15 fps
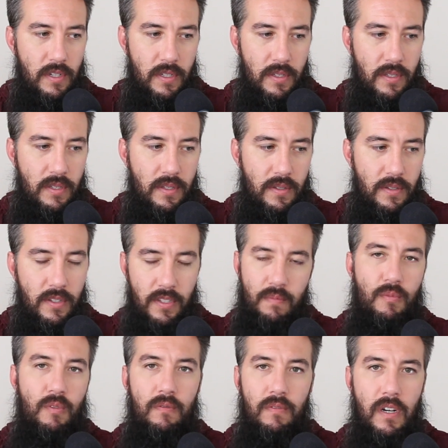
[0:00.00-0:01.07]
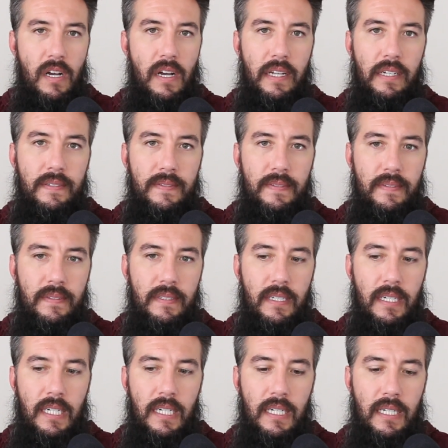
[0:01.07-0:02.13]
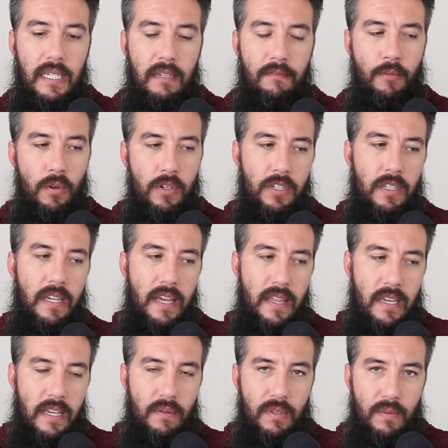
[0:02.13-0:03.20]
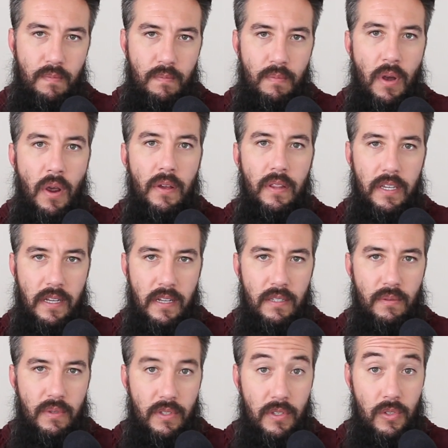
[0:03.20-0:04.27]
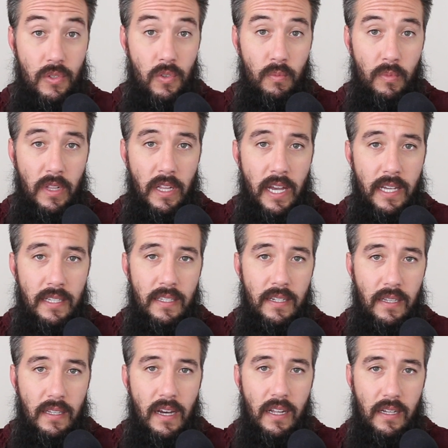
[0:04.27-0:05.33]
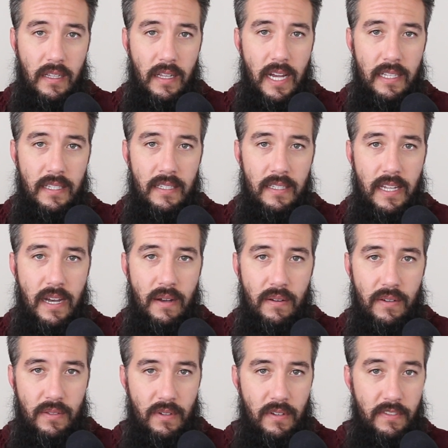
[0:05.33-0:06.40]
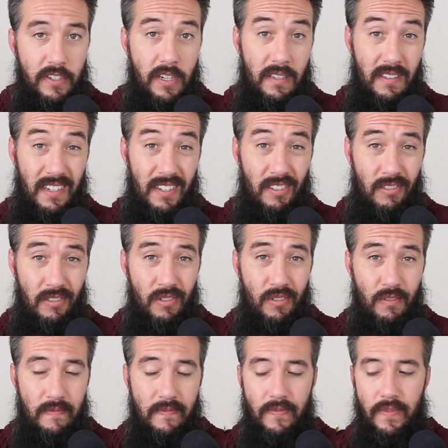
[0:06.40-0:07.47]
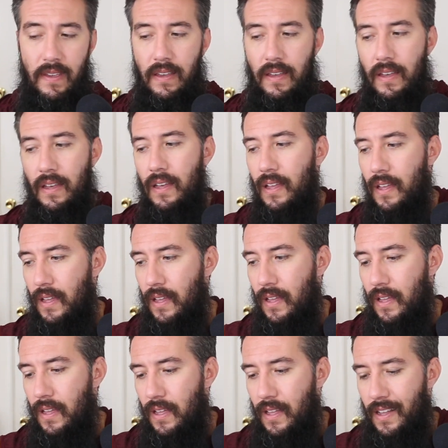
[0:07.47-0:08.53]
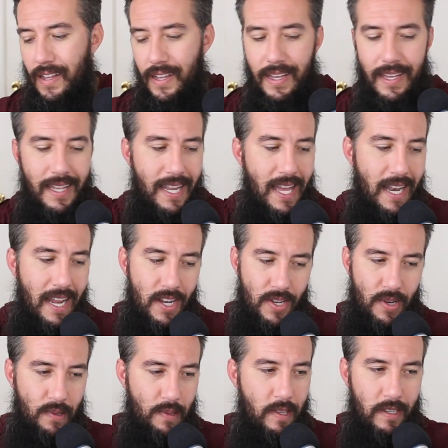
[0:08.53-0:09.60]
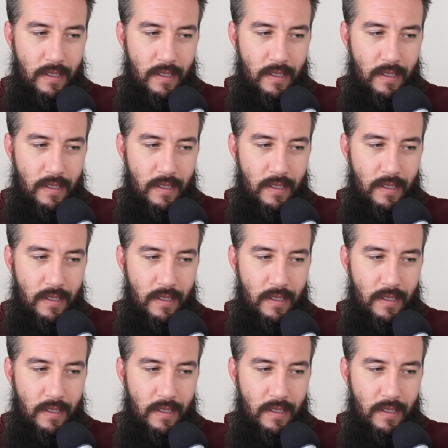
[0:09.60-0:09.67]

just move on. Unfortunately, I think it was partly because it was a Zoom class, and a lot of classes now are sort of adjusting to Zoom. And I don't